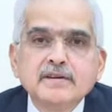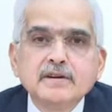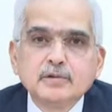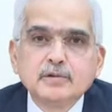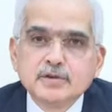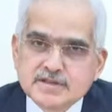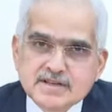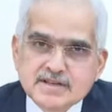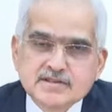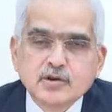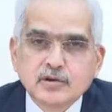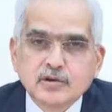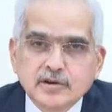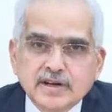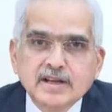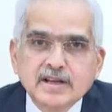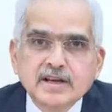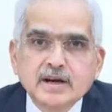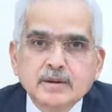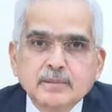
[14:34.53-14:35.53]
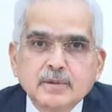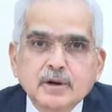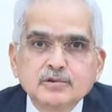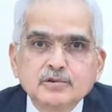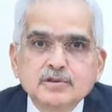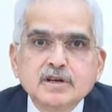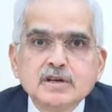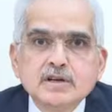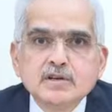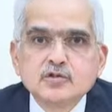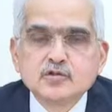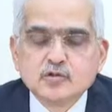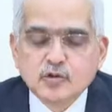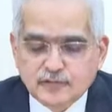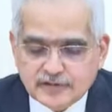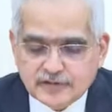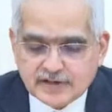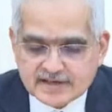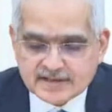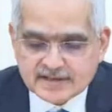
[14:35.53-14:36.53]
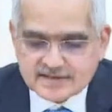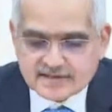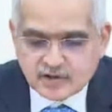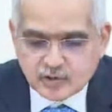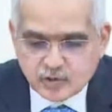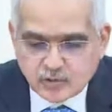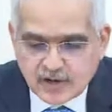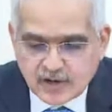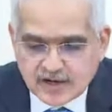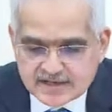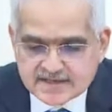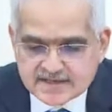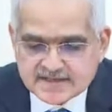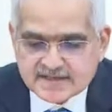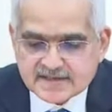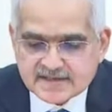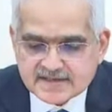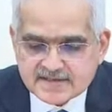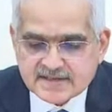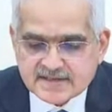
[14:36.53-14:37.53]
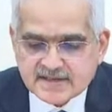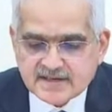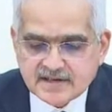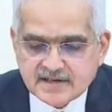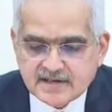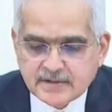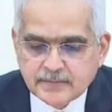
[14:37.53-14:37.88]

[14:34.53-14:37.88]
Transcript: which has already come out so far as Q1 is concerned,